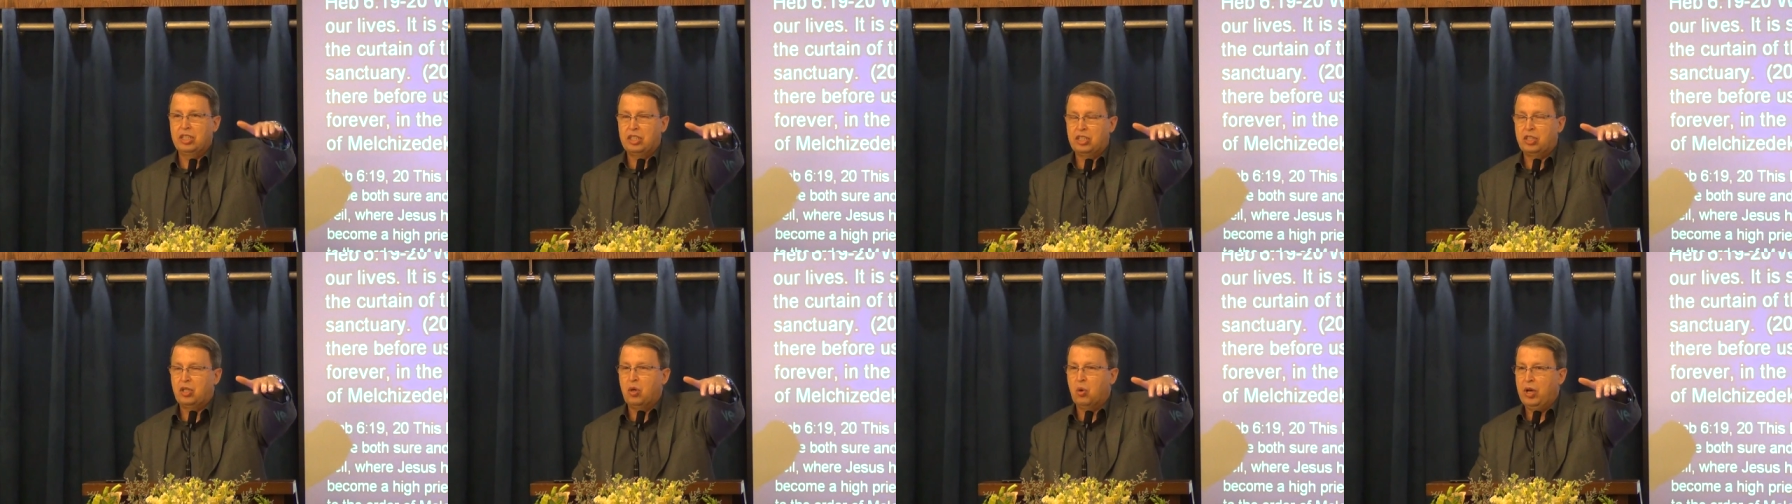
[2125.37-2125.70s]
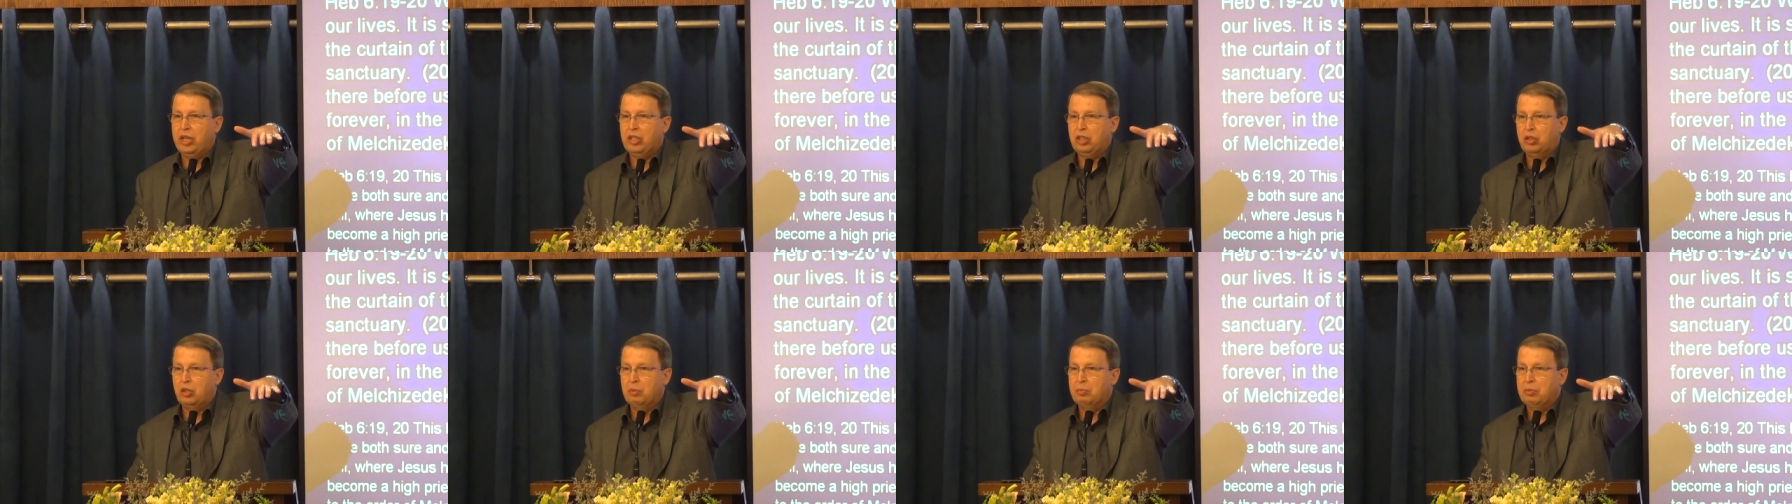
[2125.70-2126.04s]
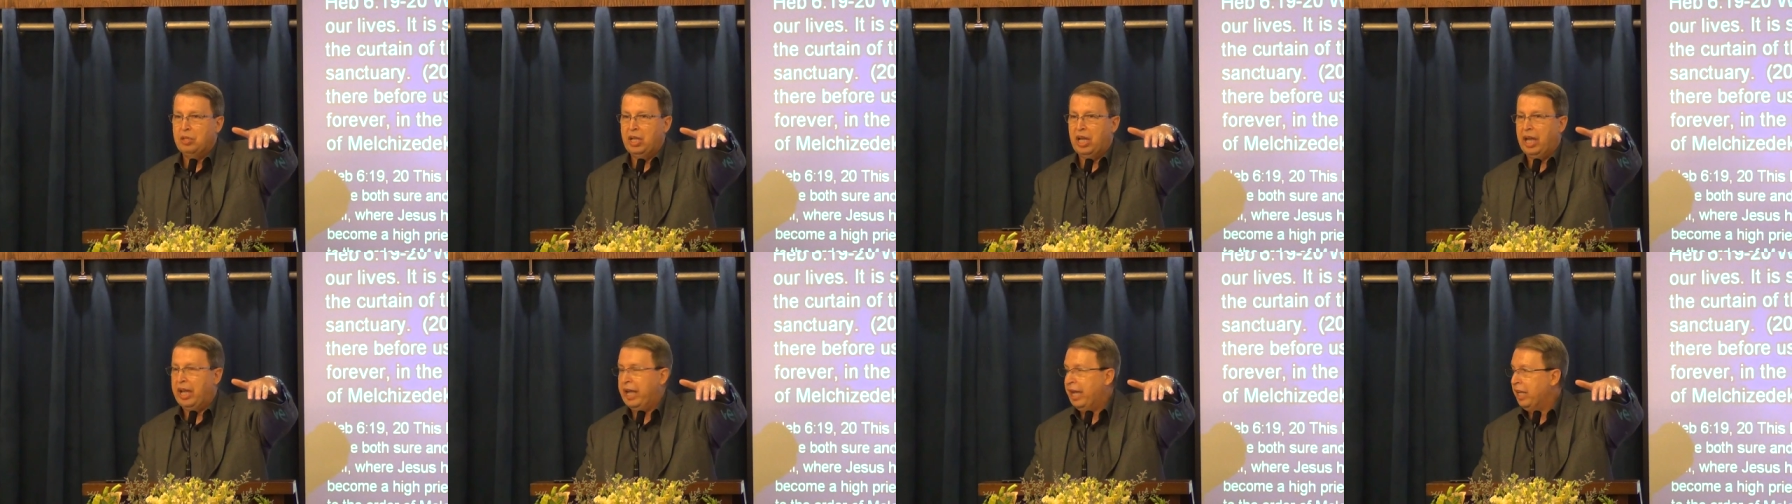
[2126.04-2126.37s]
is going to
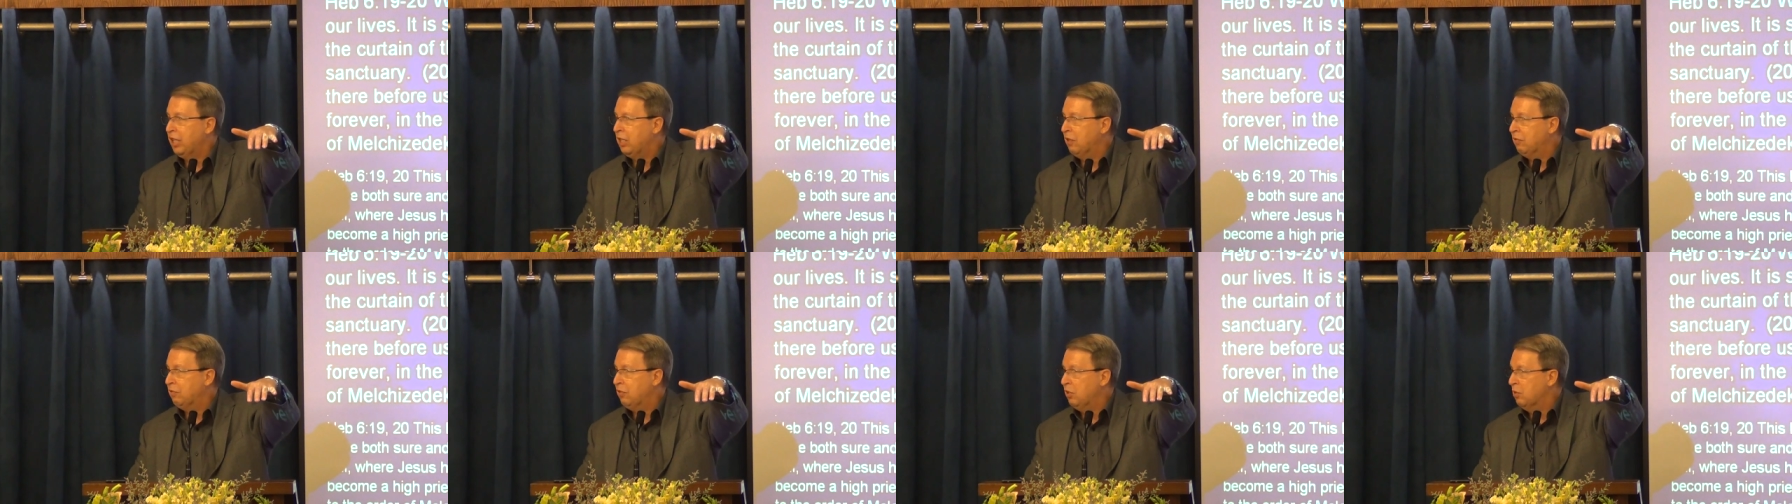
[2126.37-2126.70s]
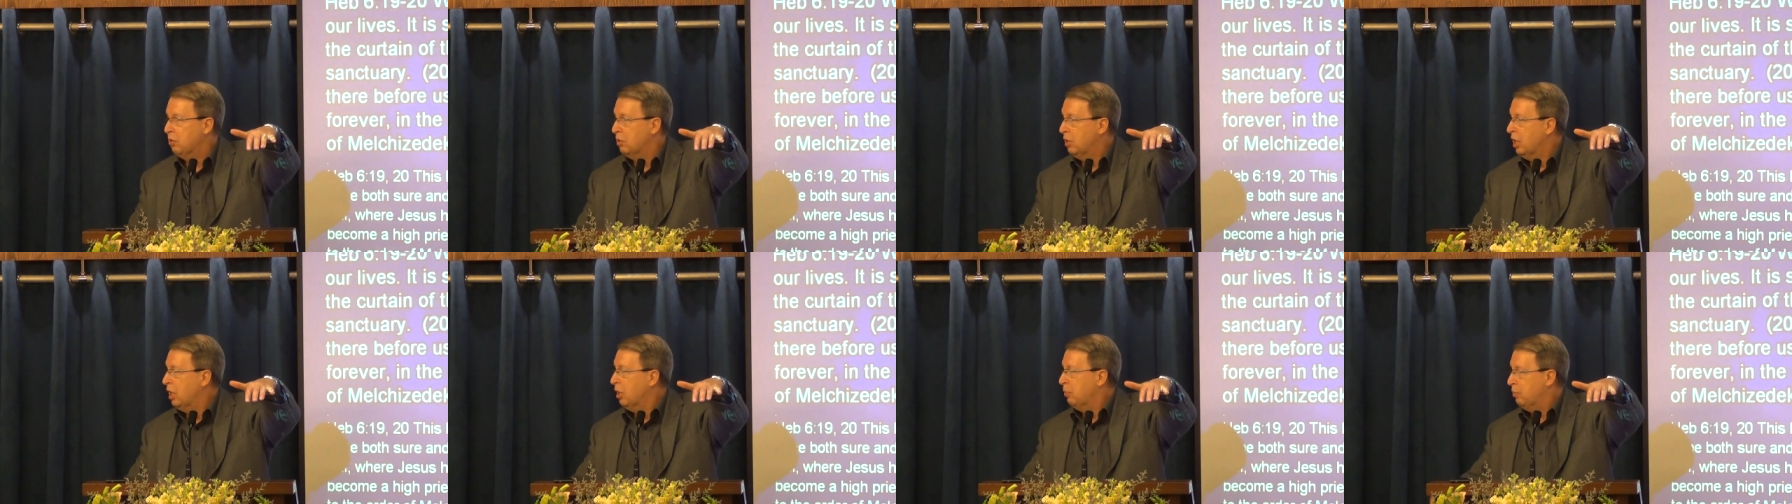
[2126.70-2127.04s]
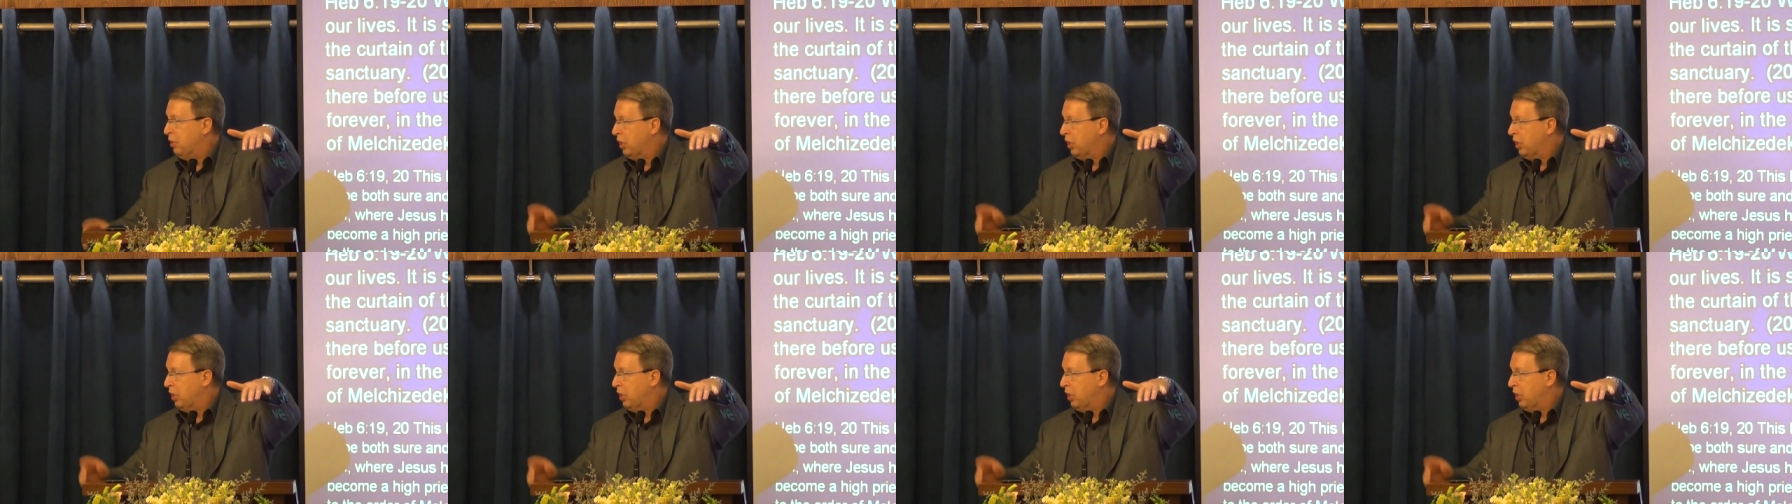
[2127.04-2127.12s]
be ahead of you